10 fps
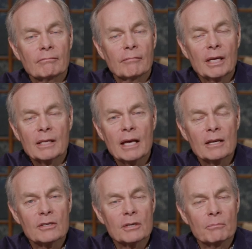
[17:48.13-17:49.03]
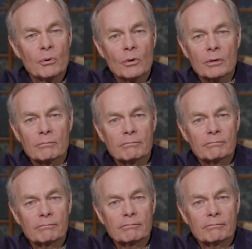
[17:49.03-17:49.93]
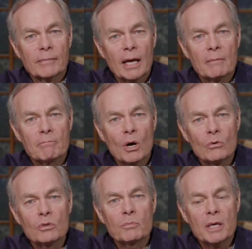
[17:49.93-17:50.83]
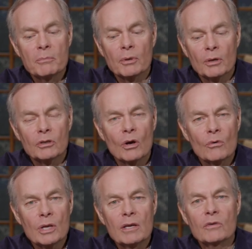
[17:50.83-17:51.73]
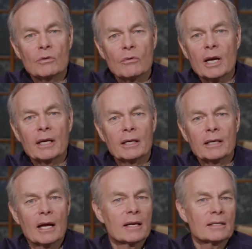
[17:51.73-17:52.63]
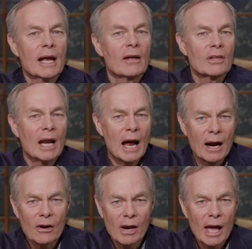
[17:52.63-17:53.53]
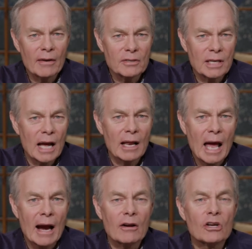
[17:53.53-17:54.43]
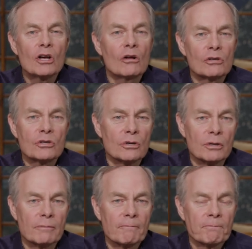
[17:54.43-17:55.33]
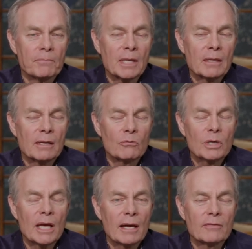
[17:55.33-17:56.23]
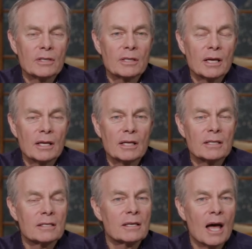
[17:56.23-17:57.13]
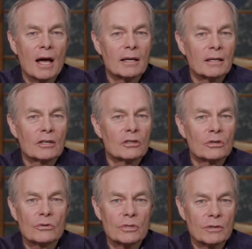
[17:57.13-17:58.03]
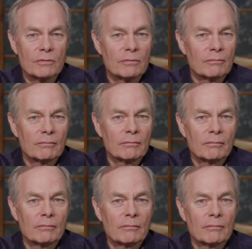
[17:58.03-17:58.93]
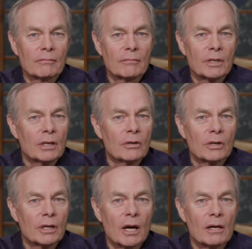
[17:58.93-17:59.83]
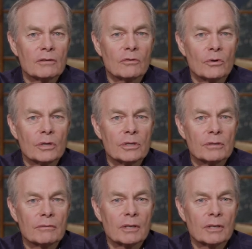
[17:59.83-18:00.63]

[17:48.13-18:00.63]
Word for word: Man, that is important. And most people don't even recognize how that our lifestyle, our culture that we have today is not conducive to hearing God's voice.